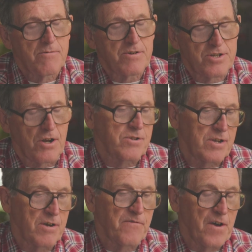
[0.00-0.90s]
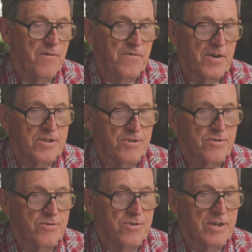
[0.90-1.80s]
we start the alfalfa
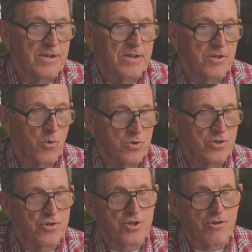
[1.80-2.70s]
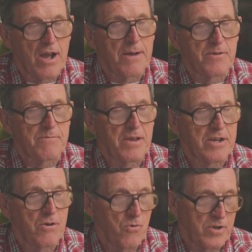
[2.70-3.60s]
under uh, an oat nurse crop and
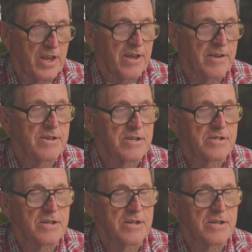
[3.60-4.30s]
make oat hay,